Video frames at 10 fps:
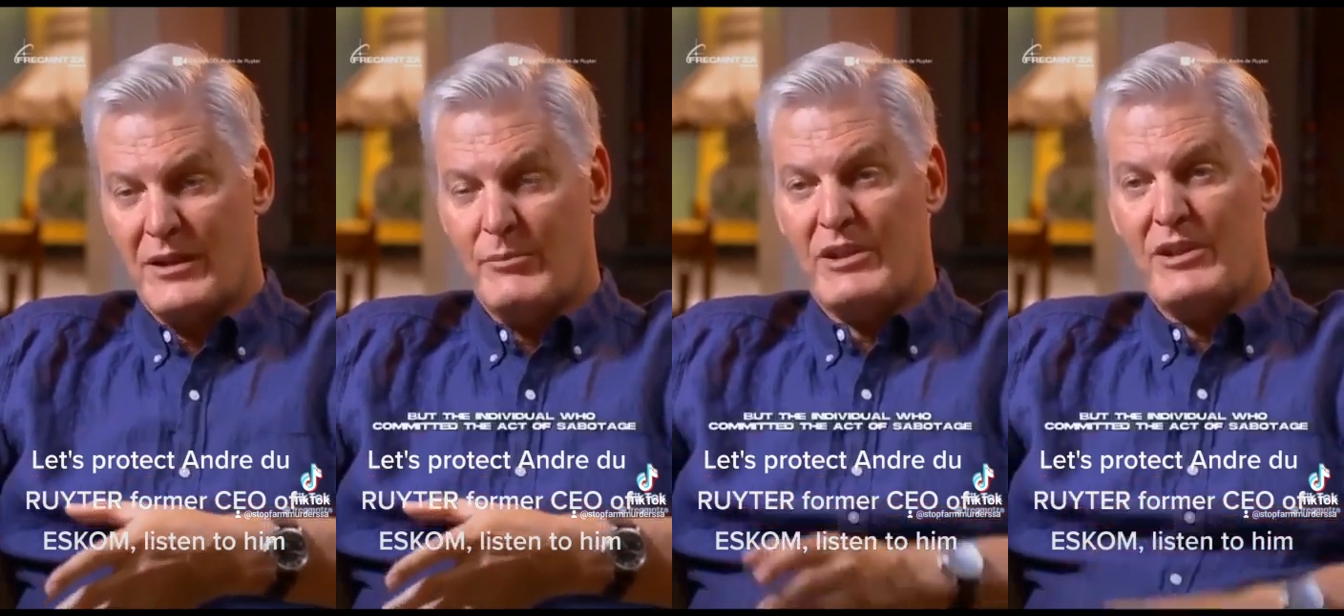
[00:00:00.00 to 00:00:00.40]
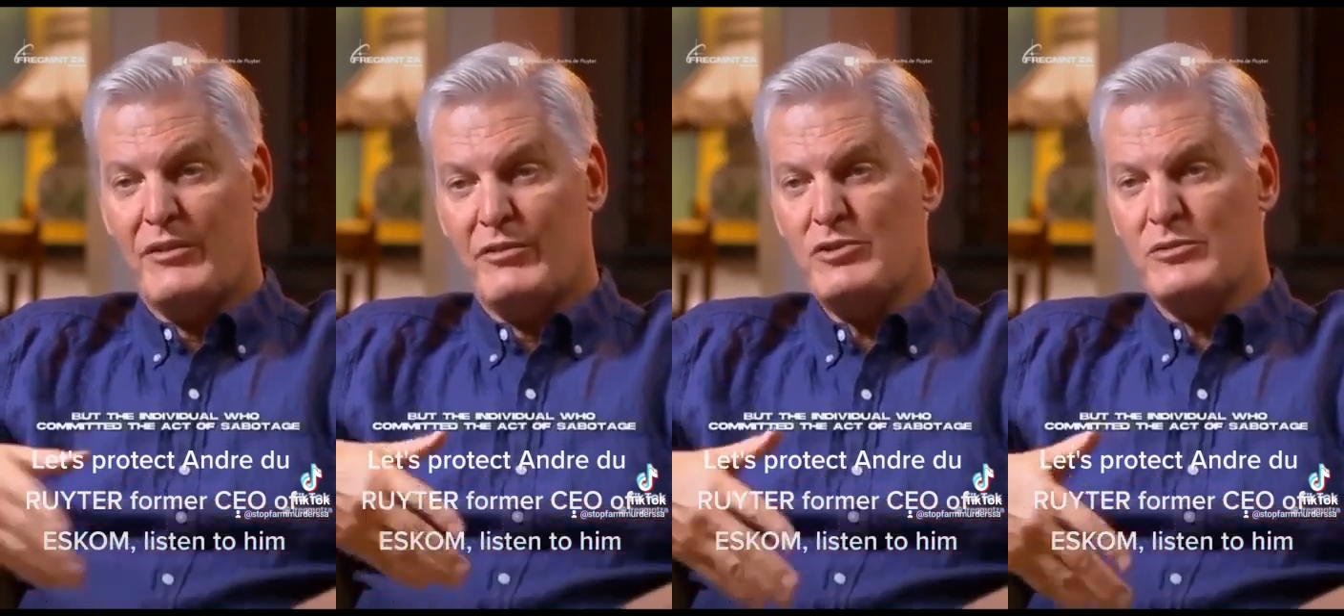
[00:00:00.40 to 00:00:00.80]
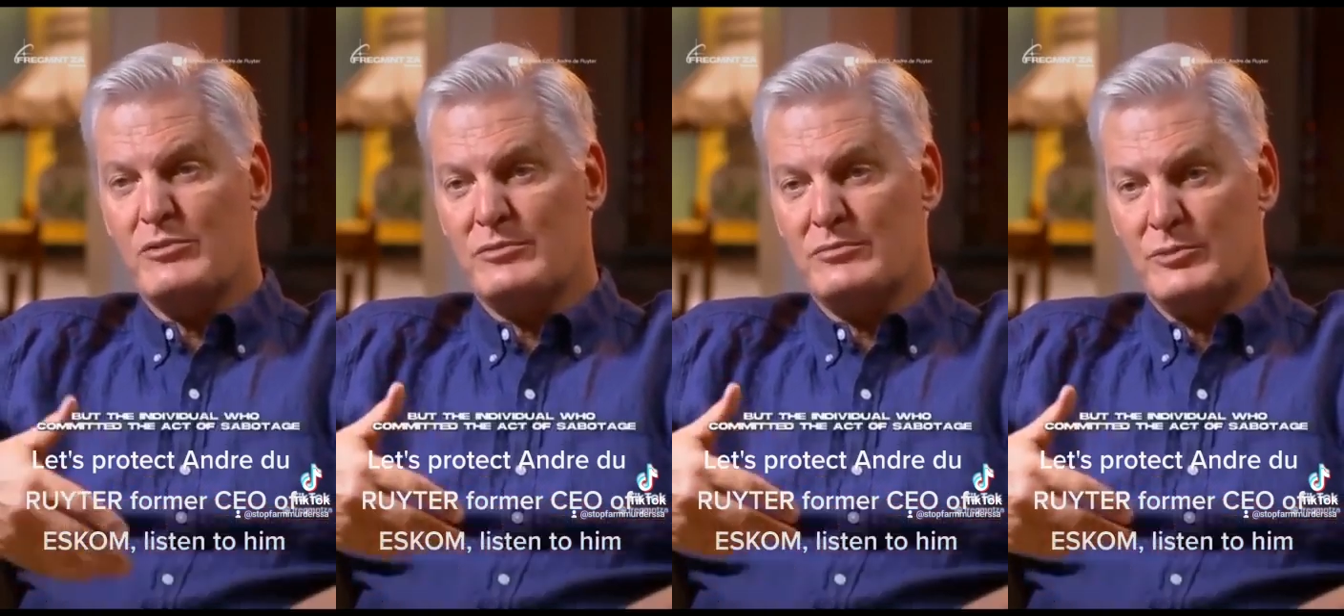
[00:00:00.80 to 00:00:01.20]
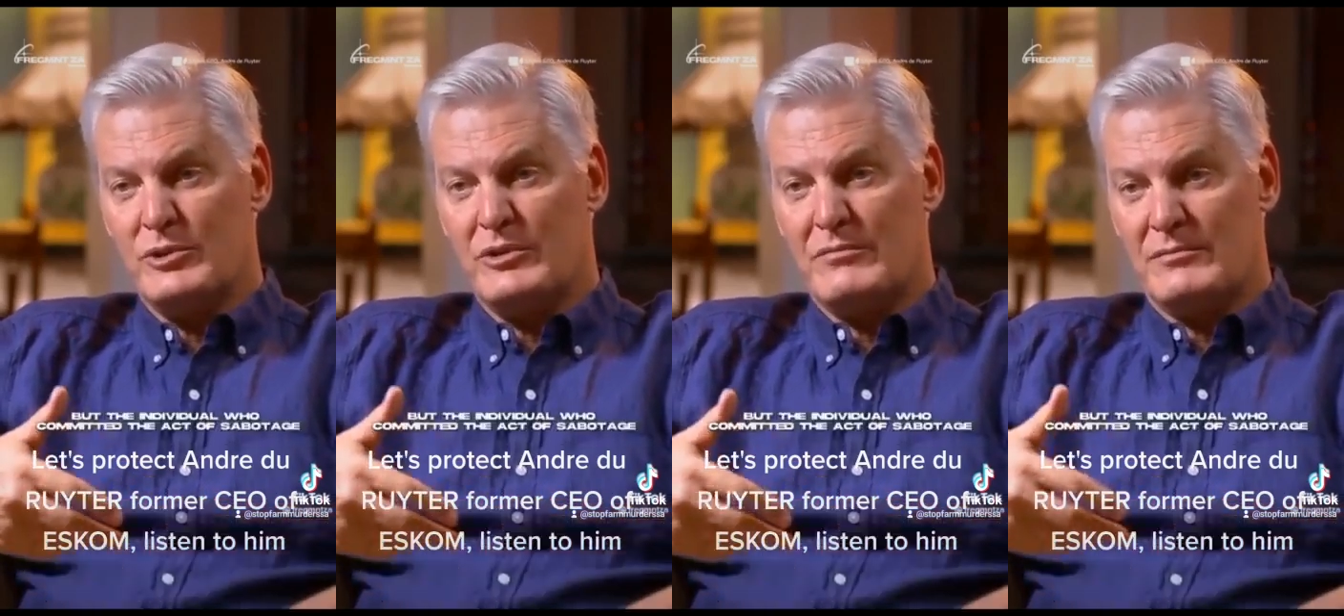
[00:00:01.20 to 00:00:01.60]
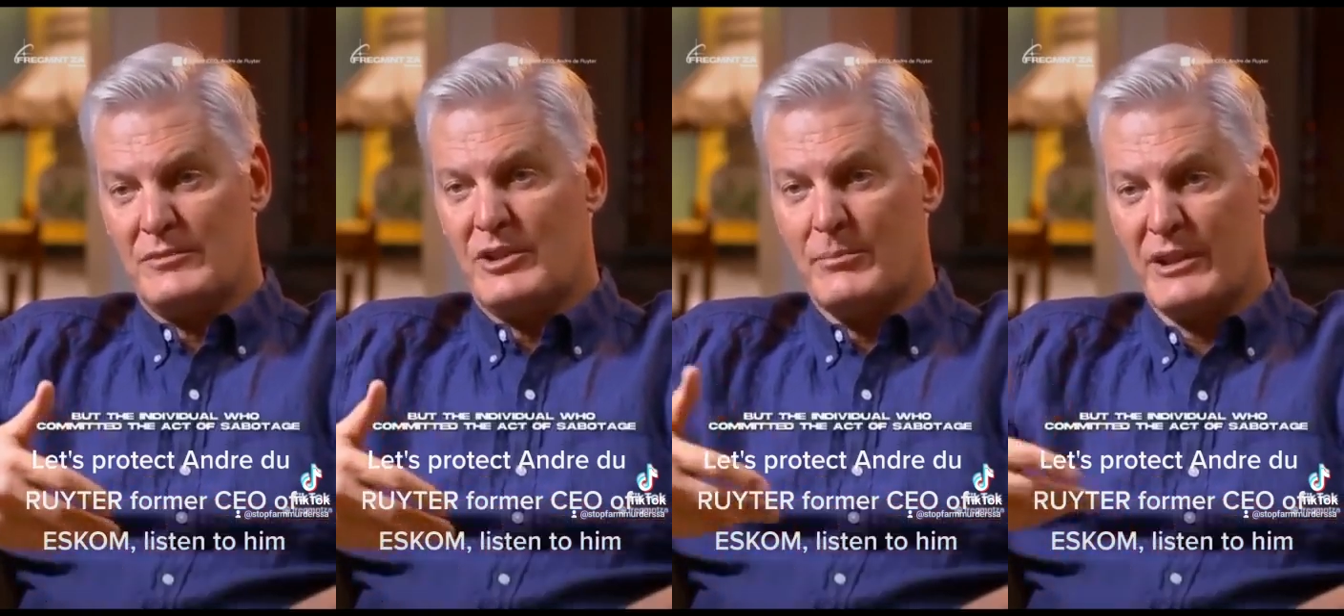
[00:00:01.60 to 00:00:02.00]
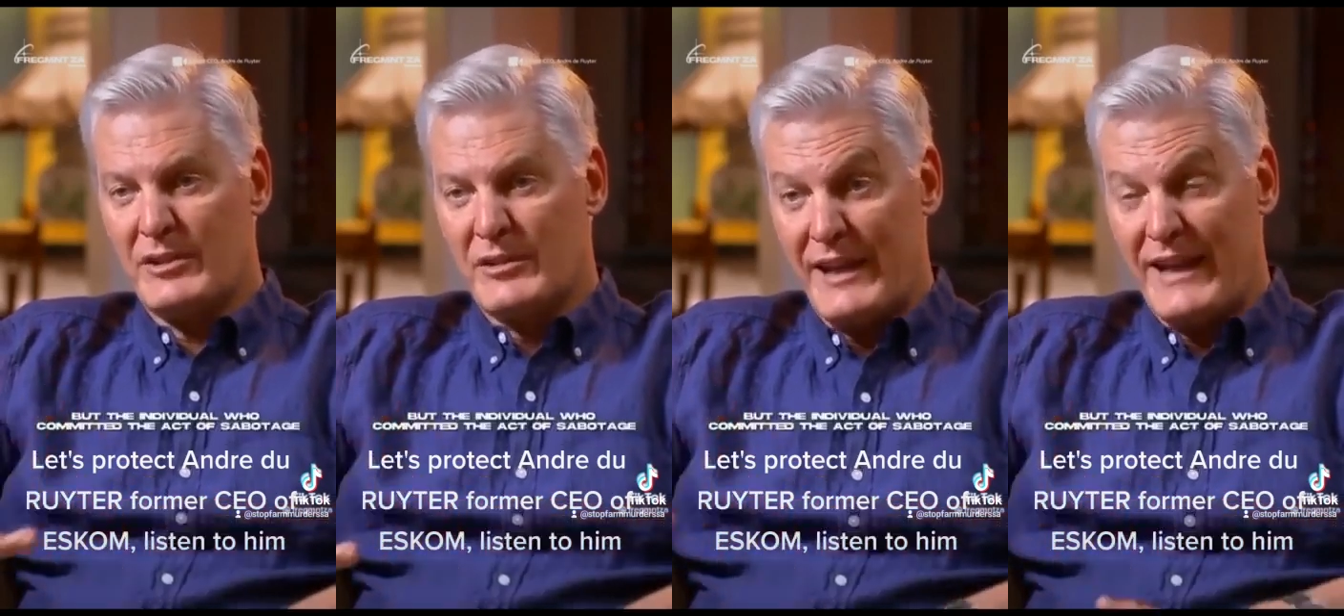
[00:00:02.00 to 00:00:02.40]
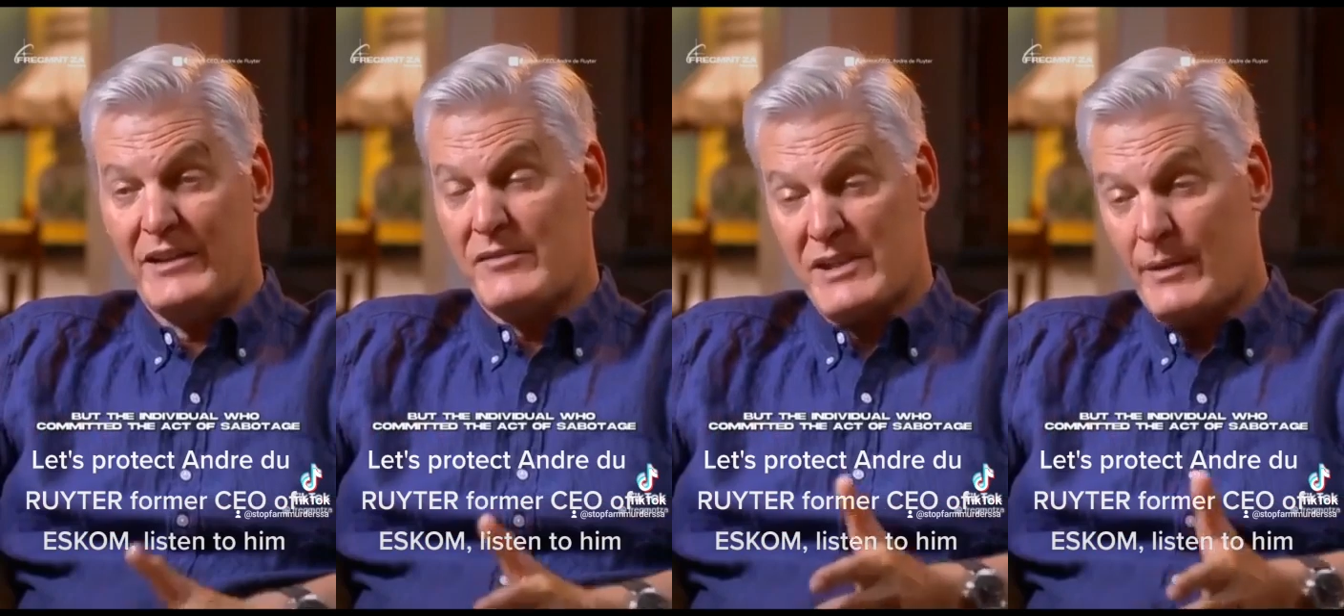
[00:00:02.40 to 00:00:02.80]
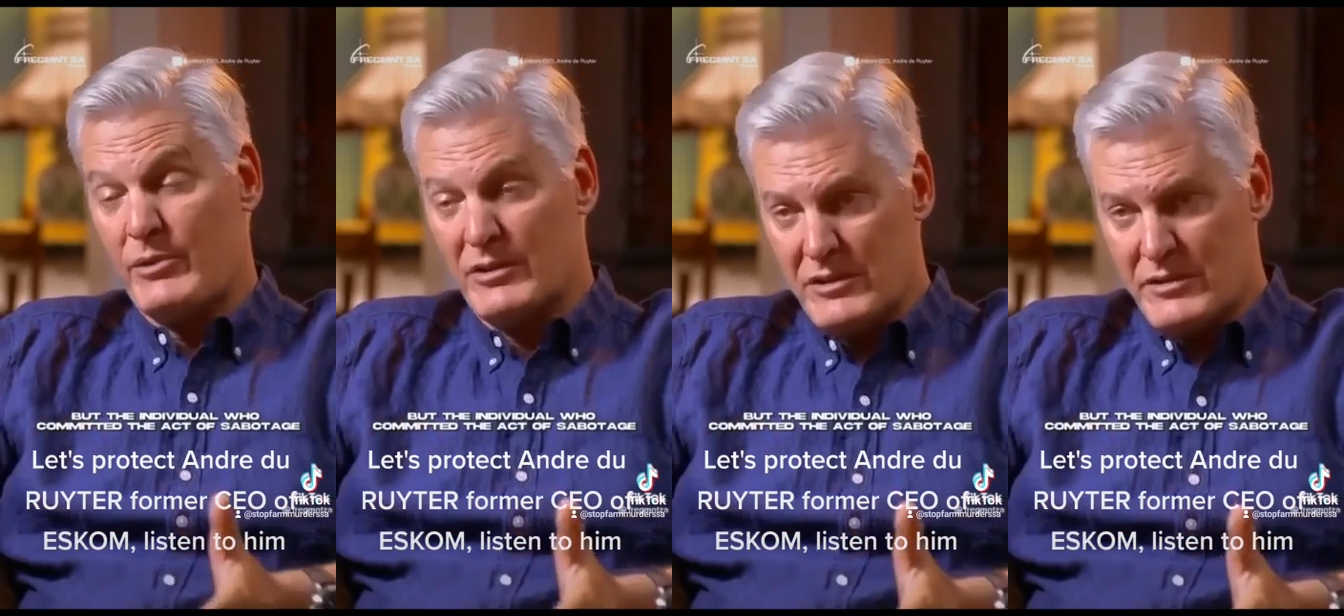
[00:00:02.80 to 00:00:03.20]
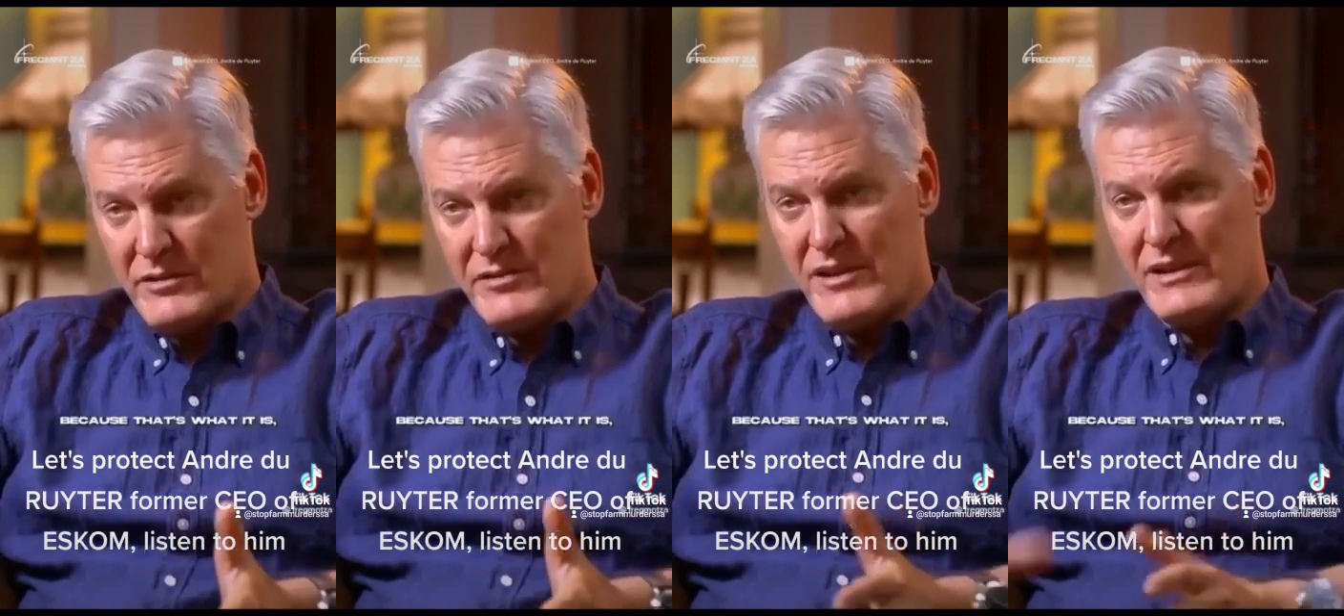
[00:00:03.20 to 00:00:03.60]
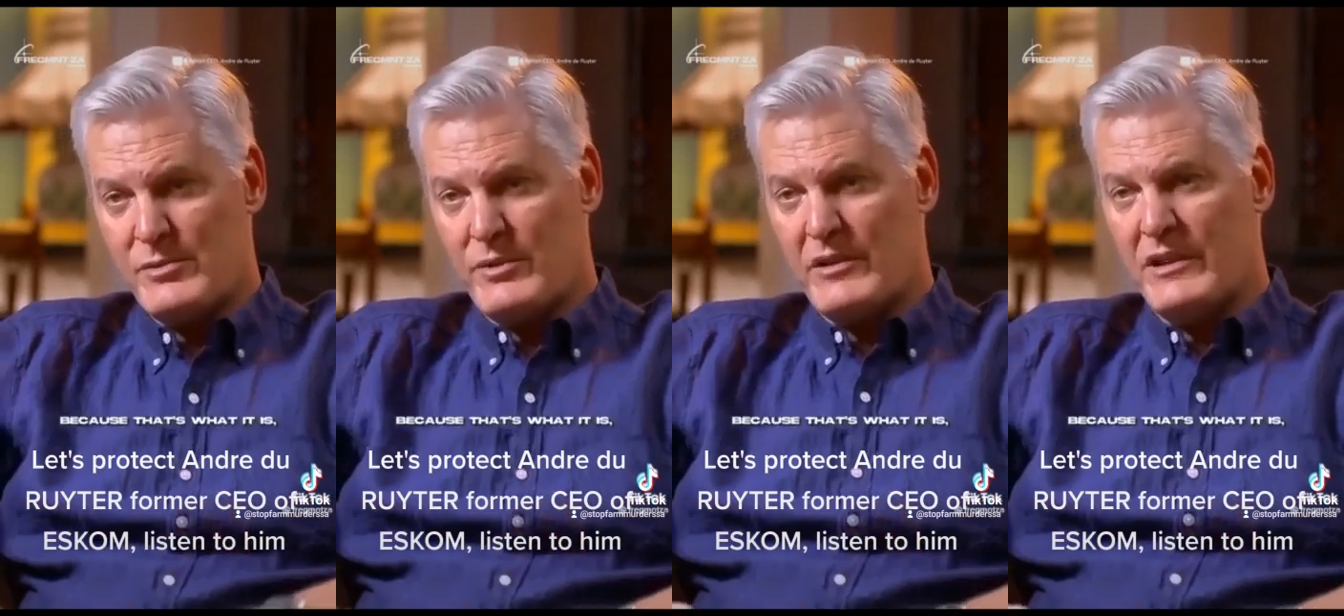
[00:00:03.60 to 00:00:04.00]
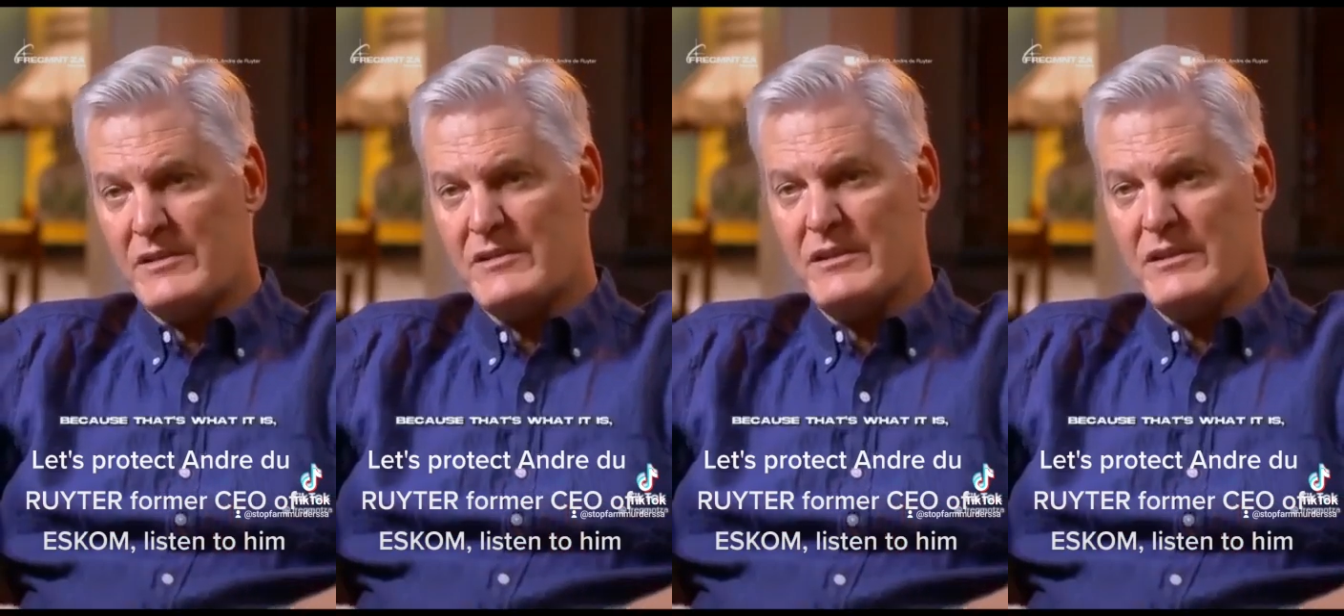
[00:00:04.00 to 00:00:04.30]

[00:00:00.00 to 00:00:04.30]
But the individual who committed the act of sabotage, because that's what it is